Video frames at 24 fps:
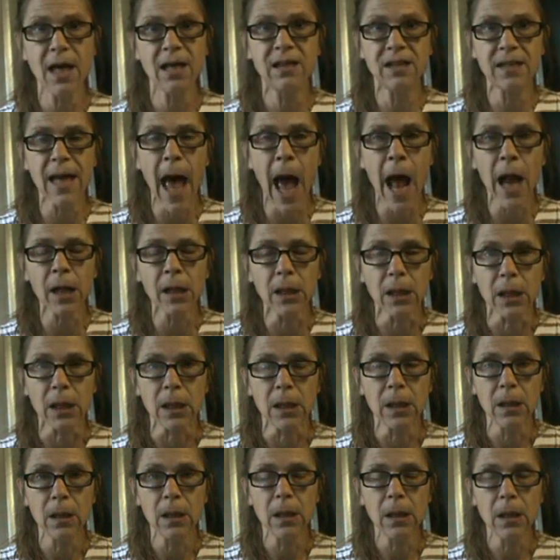Exactly.
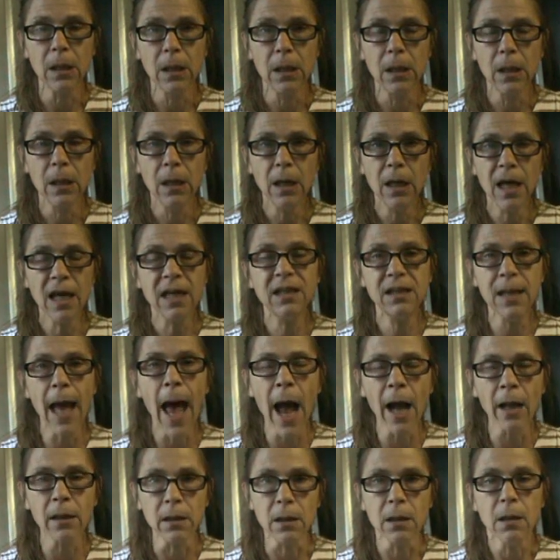
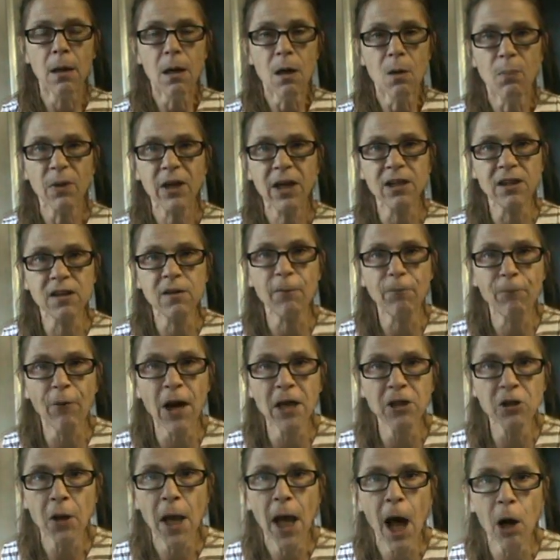Exactly. Because the
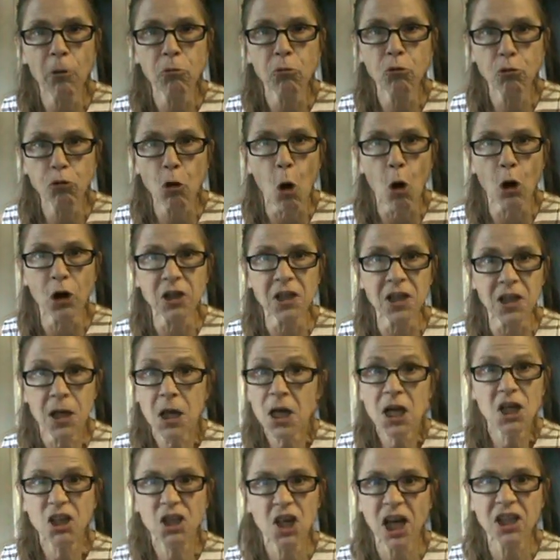Fraser Health Authority
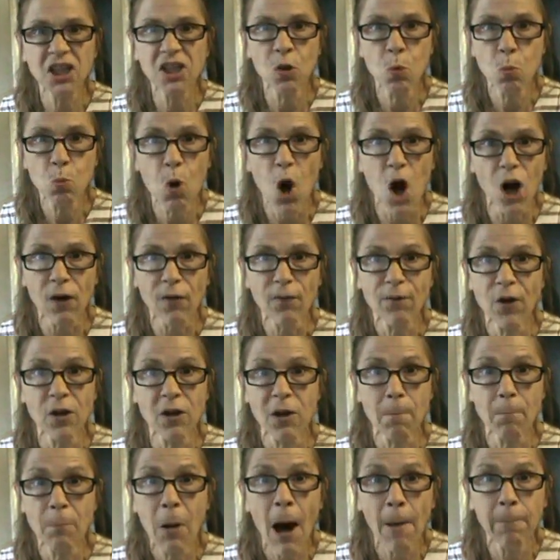doesn't work for
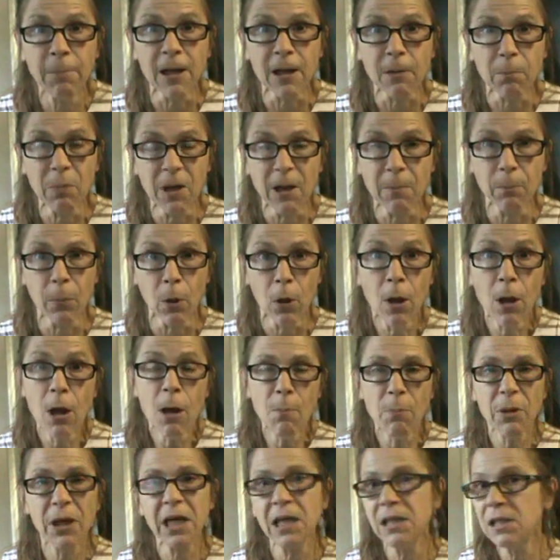the public, people.
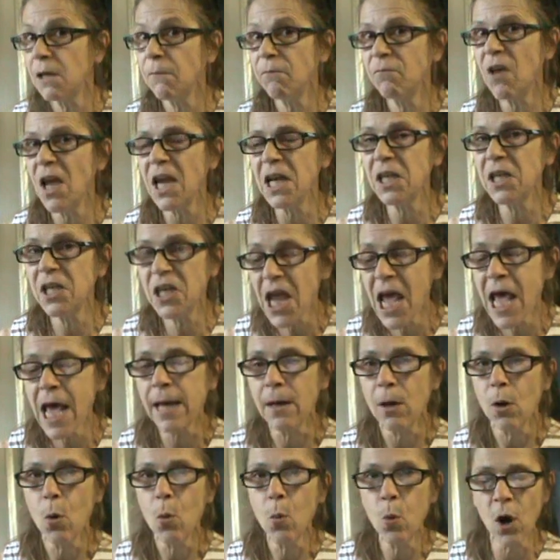Because if they
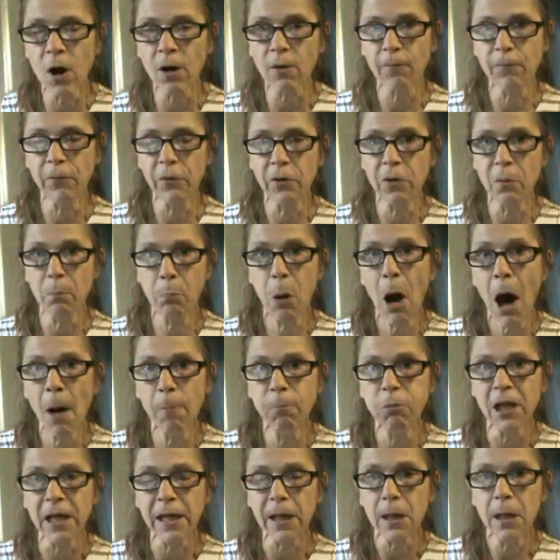did work for the
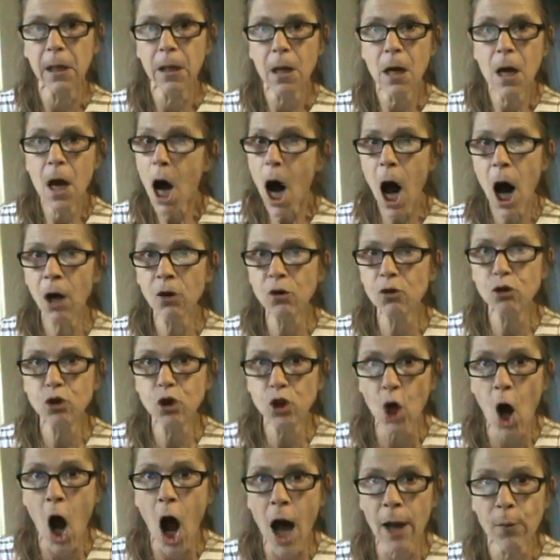public, Uncle
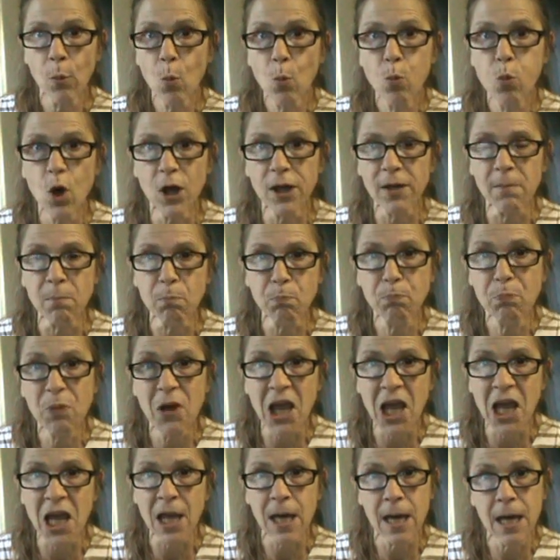John wouldn't
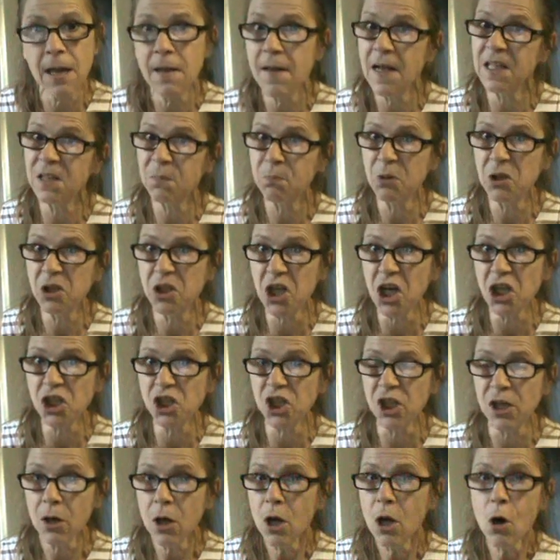be in this
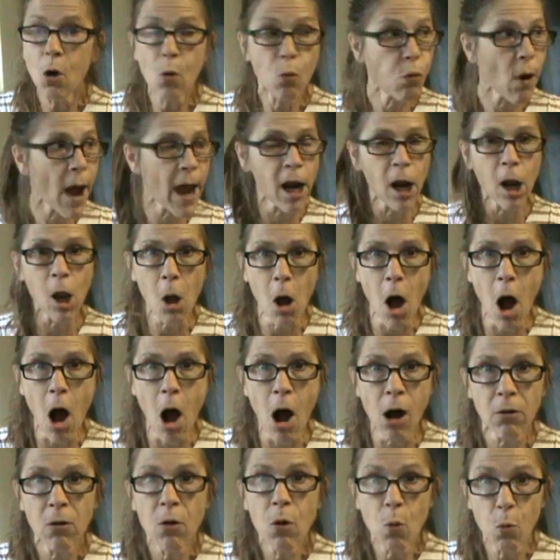position right
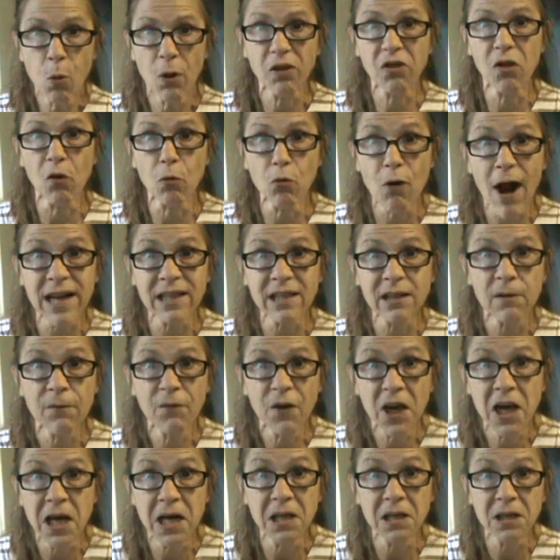along with the rest
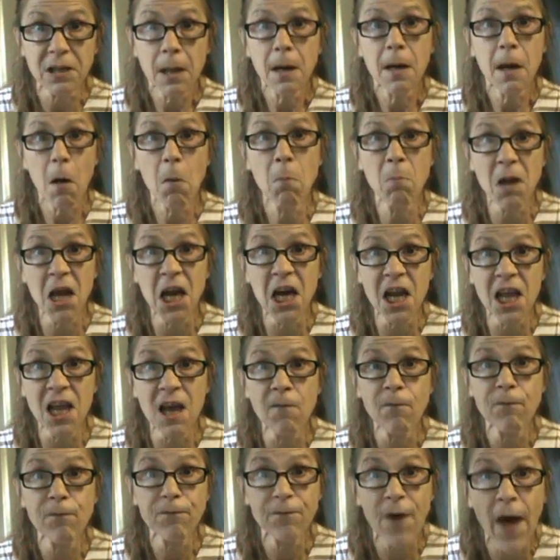of his
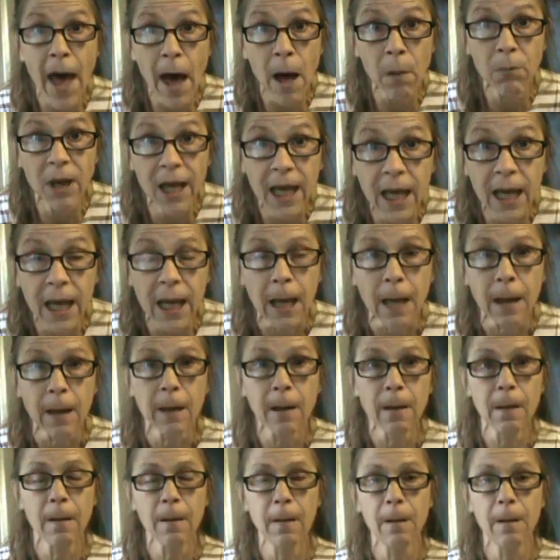immediate family.